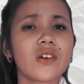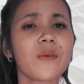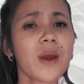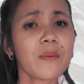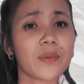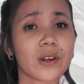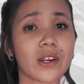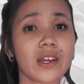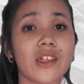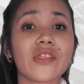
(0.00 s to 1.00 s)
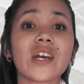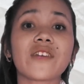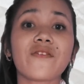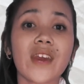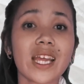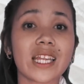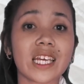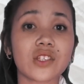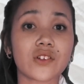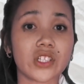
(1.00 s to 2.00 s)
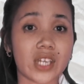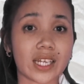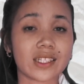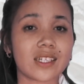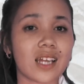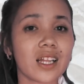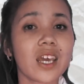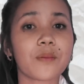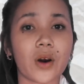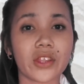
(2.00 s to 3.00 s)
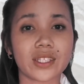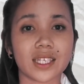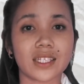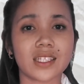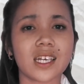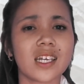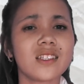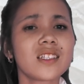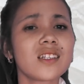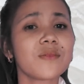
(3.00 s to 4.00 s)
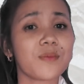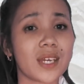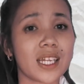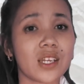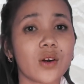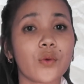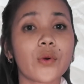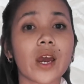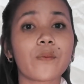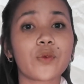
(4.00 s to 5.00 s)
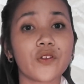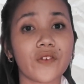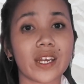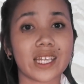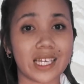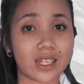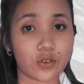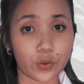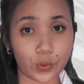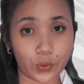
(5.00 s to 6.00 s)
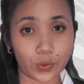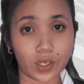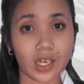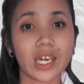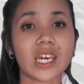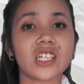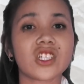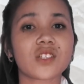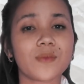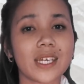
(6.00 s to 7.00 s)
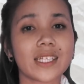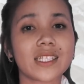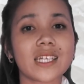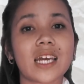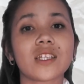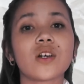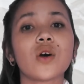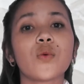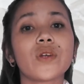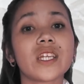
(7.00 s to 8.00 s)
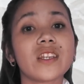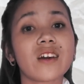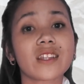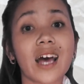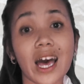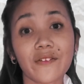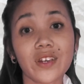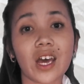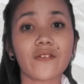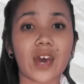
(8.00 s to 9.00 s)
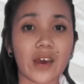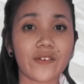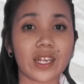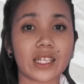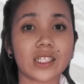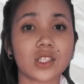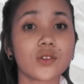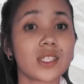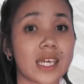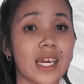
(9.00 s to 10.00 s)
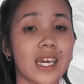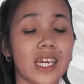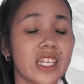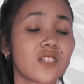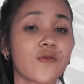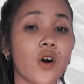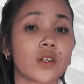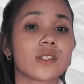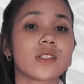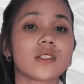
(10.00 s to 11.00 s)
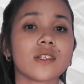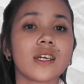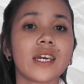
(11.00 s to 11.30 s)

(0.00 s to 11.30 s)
Remember that failing to reject the null hypothesis does not mean we have proven it true. It just means that we did not have enough evidence to say it is false.